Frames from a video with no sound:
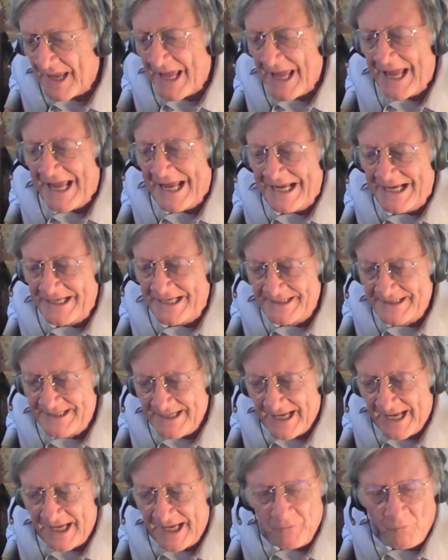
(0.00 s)
he,
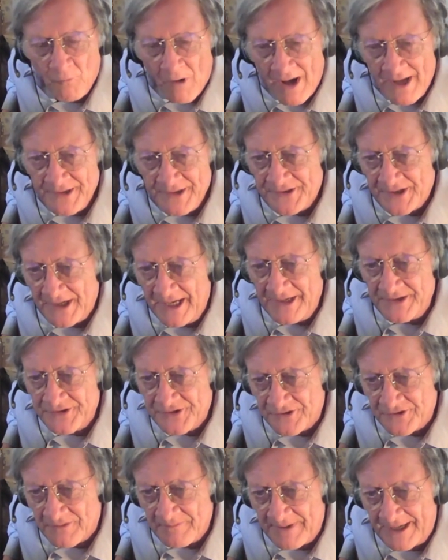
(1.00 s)
he was
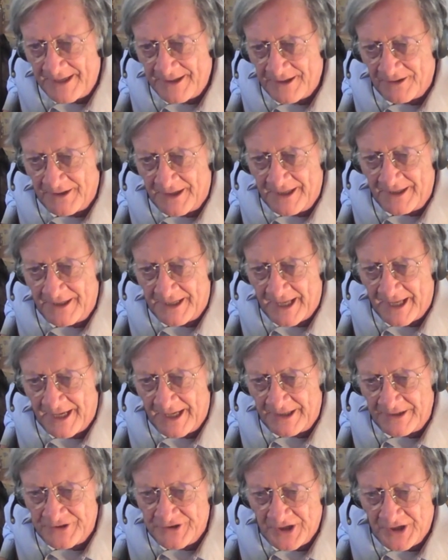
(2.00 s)
instrumental in
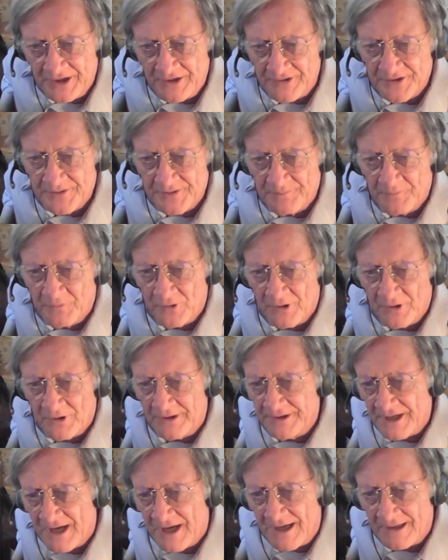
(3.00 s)
getting Jeter's book,
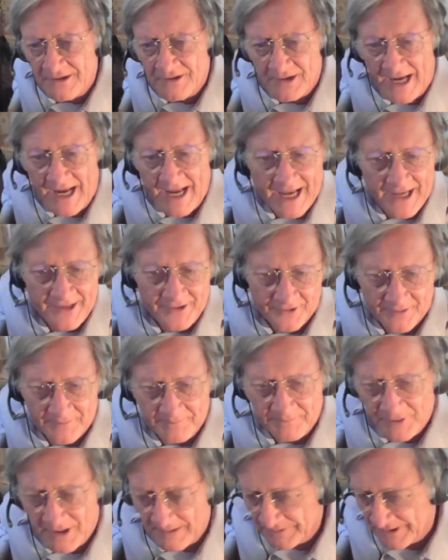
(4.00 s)
Doctor Adder,
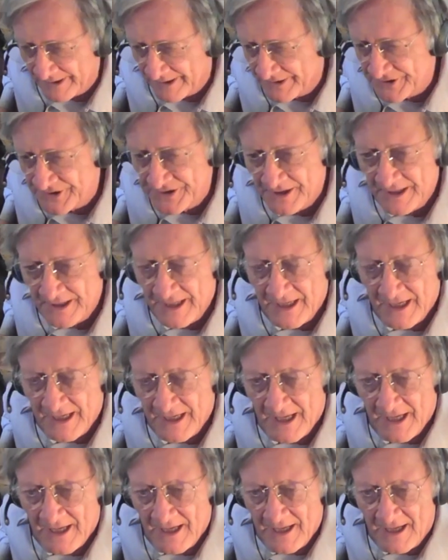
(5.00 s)
published
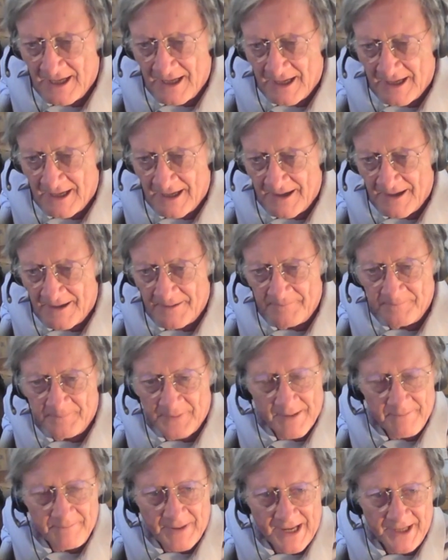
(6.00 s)
uh, by
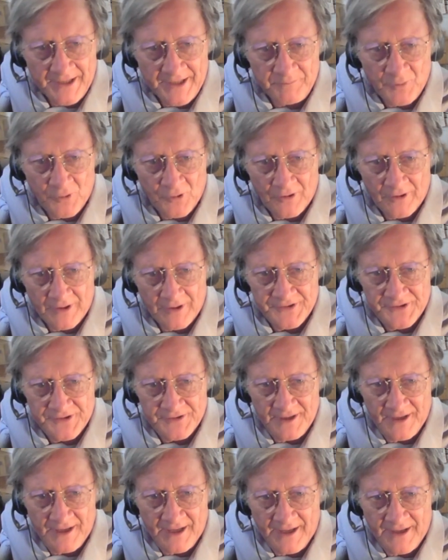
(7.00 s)
Bain Books.
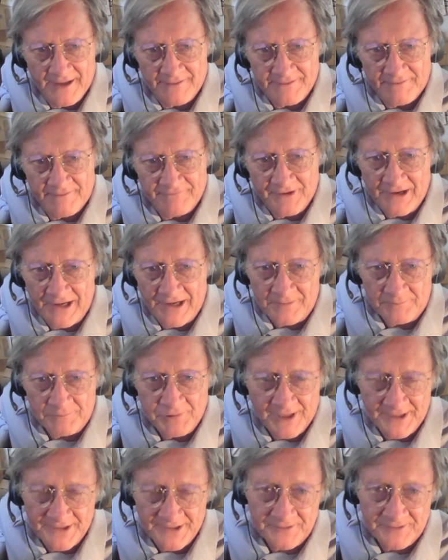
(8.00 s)
It's a very
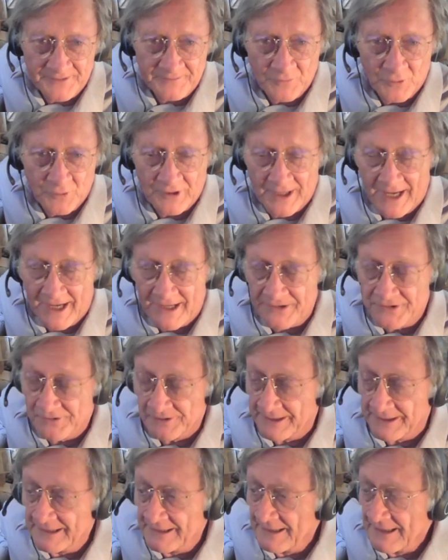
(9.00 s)
unpleasant book,
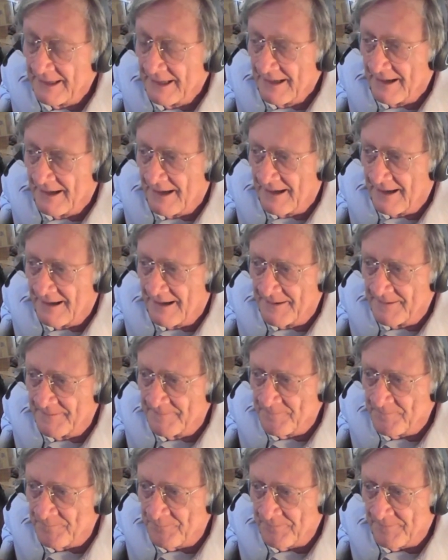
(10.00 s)
actually.
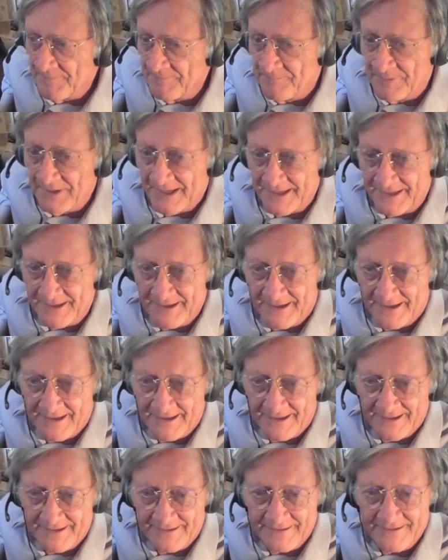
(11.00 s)
Um, but
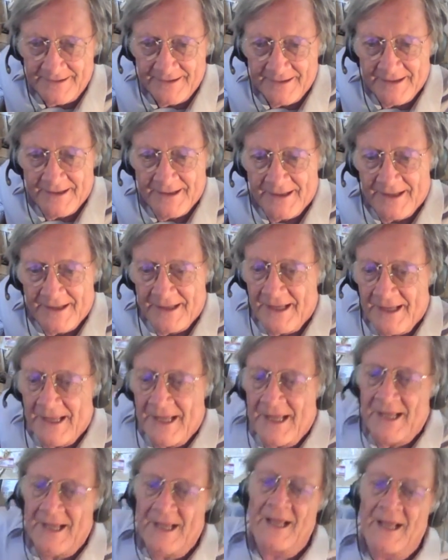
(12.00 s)
uh,
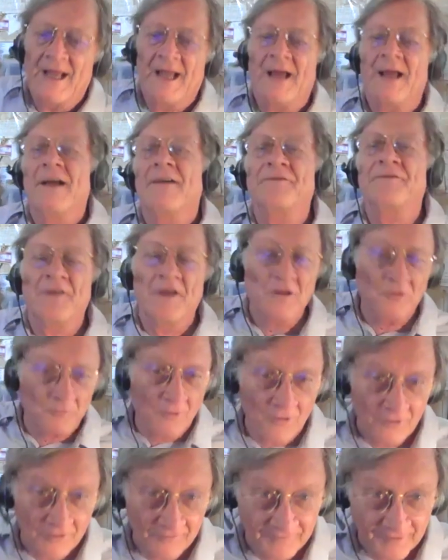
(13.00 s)
Phil
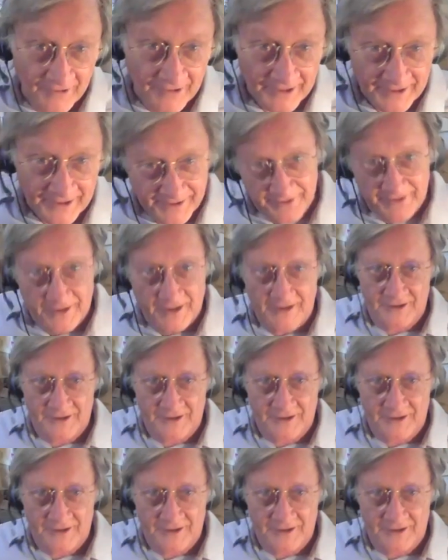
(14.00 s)
wrote a very